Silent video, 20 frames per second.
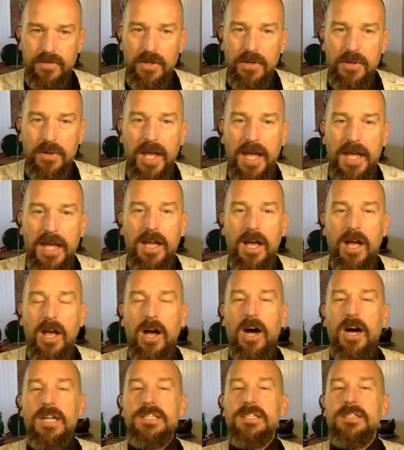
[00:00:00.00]
Okay,
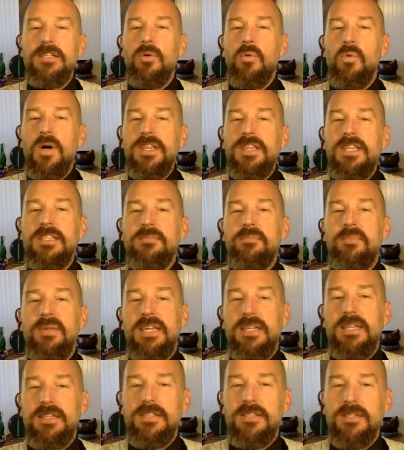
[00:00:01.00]
on what this
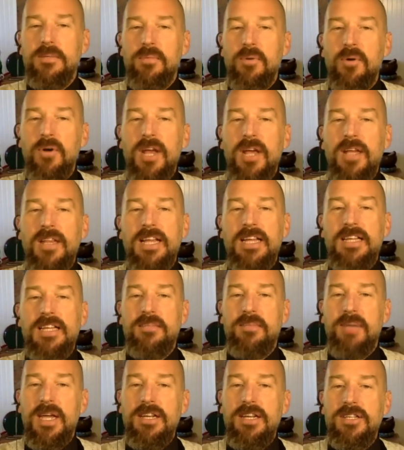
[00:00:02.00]
means, the point I'd like to
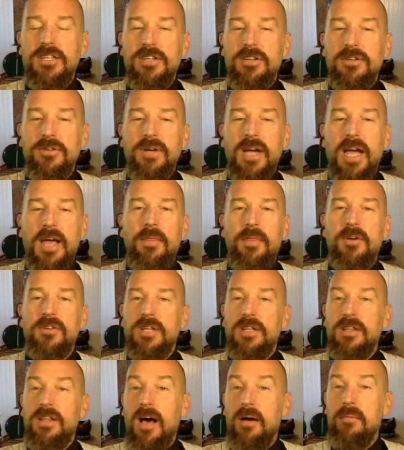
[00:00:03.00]
make to you, and there's a
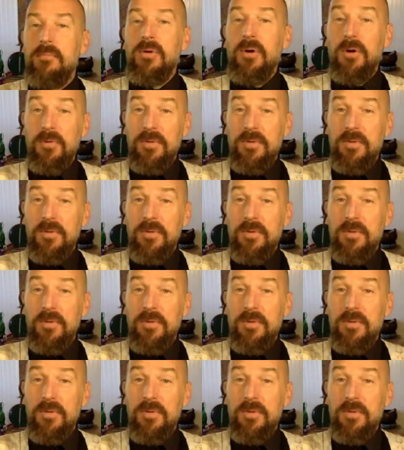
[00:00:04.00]
lot more